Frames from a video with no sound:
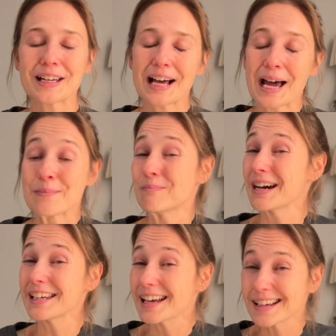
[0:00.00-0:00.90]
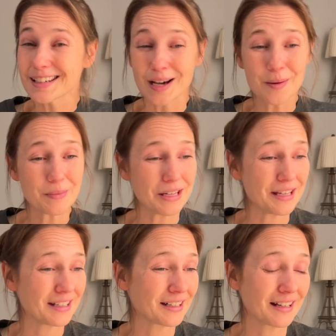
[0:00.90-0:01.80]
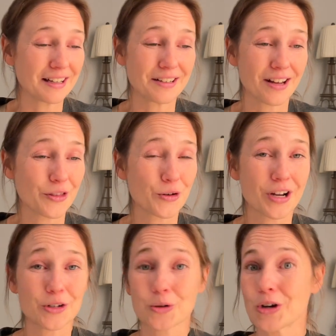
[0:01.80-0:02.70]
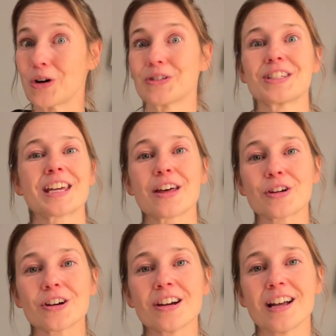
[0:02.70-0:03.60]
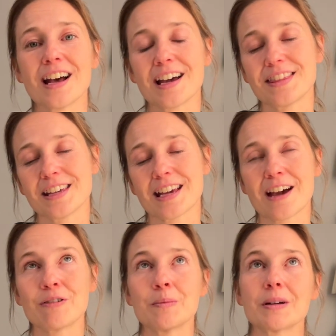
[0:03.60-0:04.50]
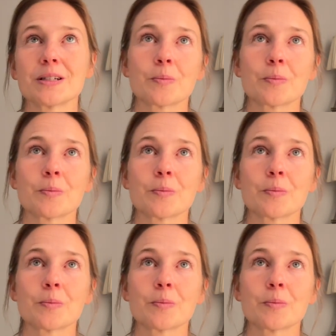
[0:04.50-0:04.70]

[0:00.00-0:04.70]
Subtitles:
I might end up in another country altogether. I think having been to